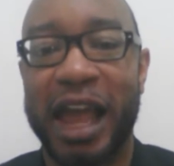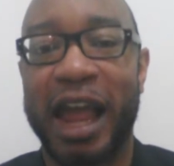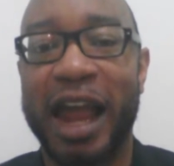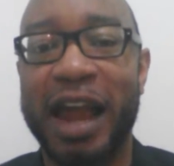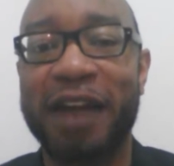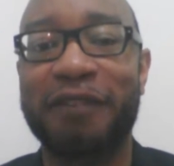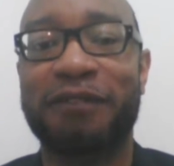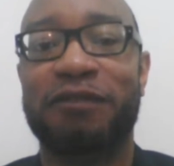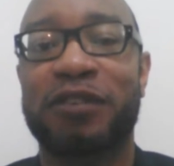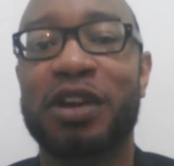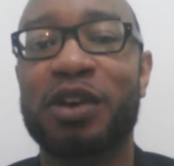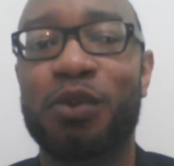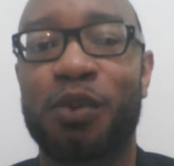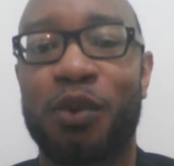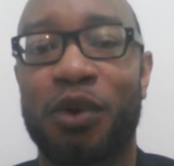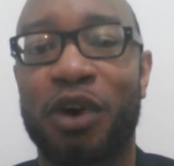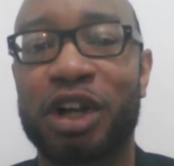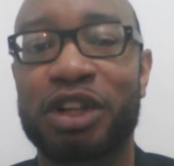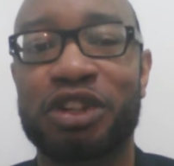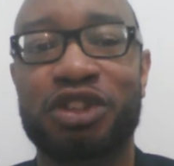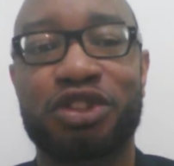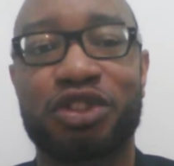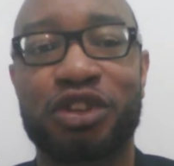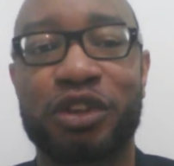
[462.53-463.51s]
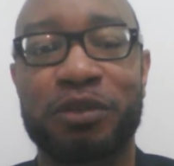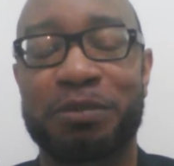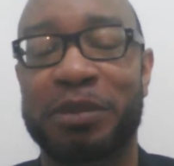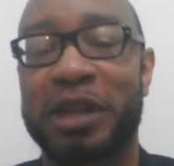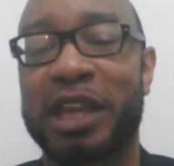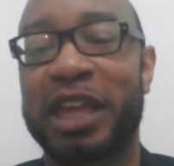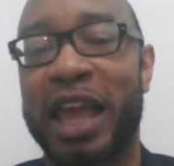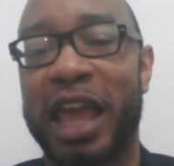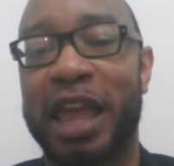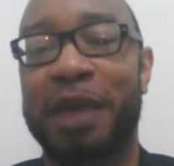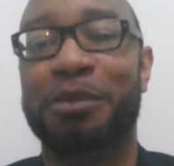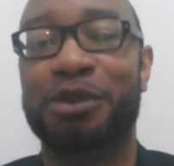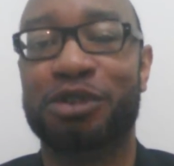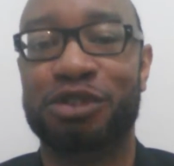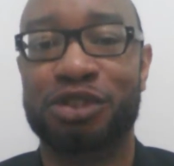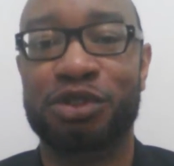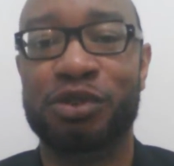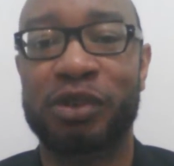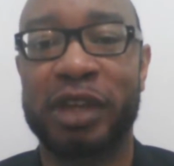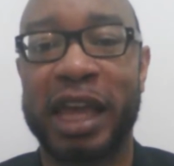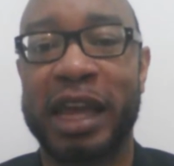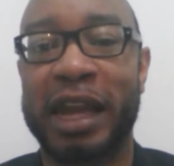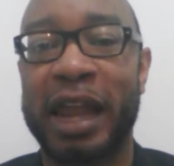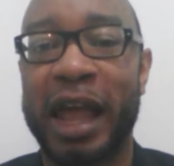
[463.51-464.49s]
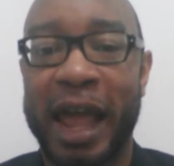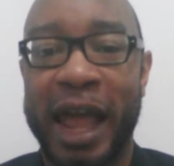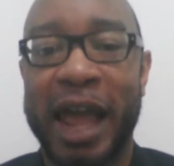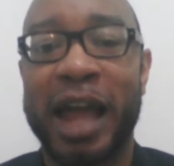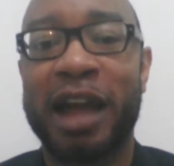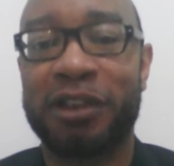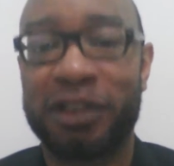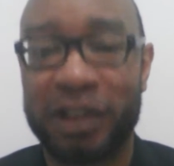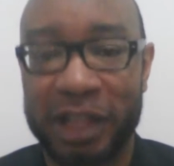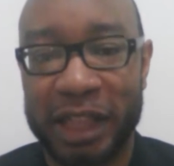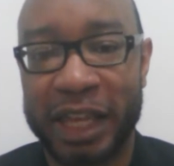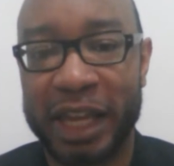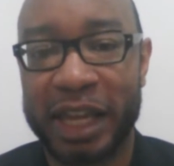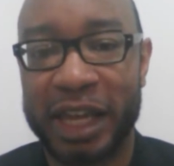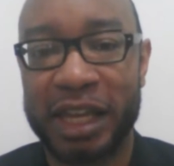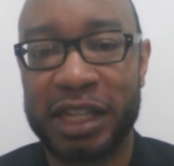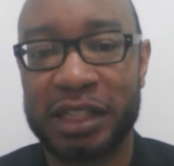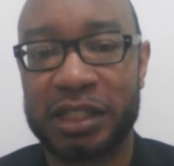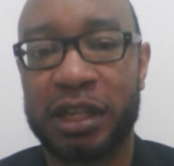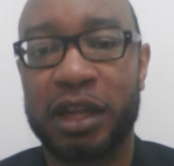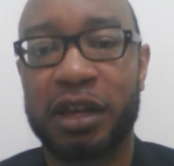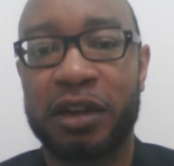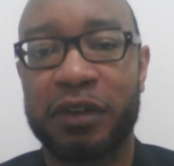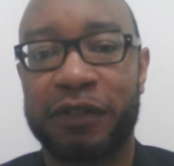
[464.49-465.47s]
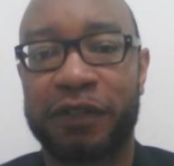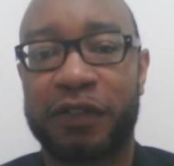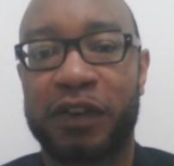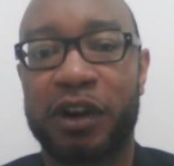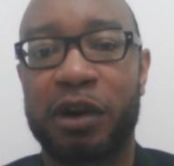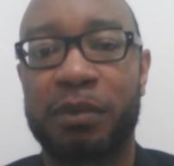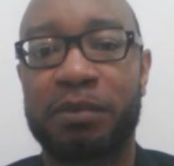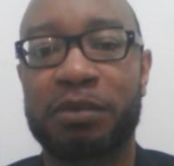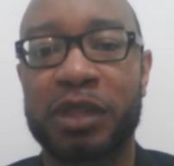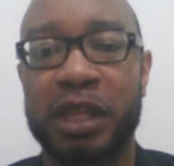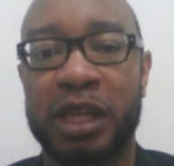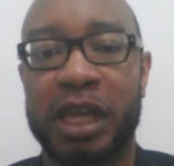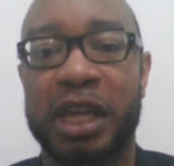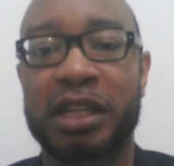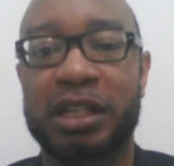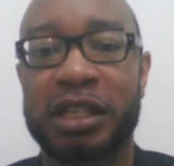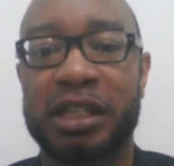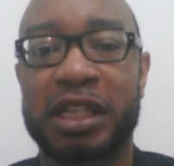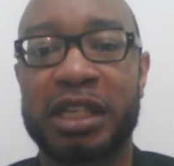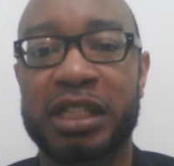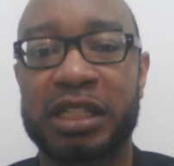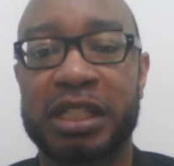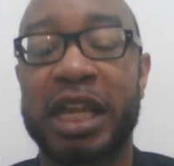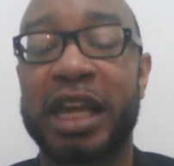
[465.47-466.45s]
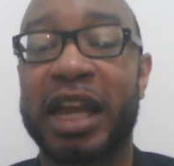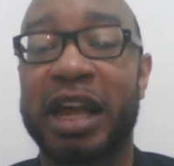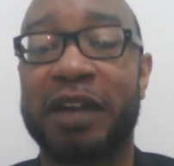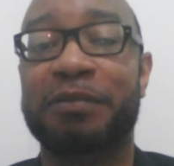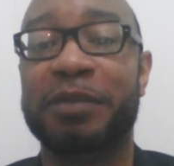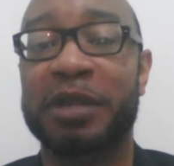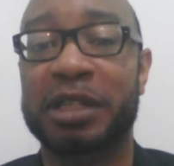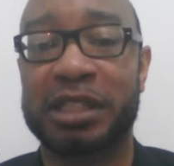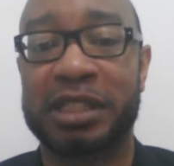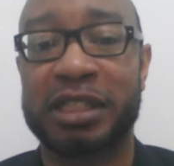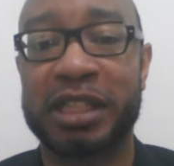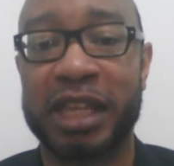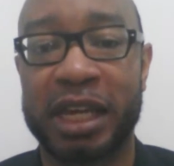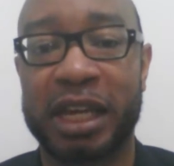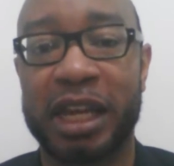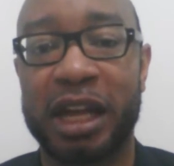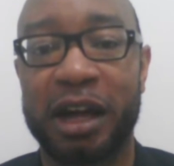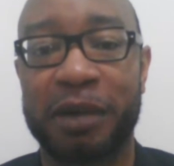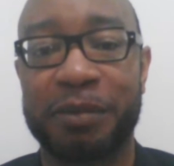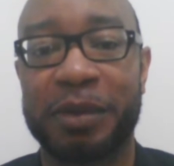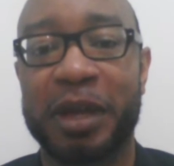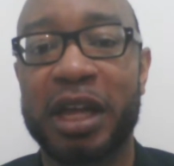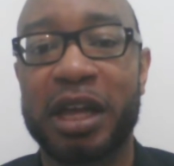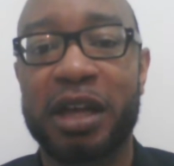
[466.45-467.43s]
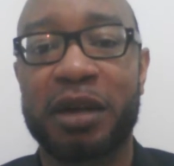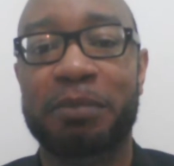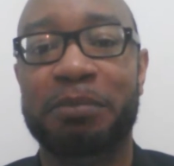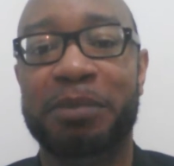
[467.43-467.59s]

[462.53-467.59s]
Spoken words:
Everyone should be able to get accolades from the entities that have been set up.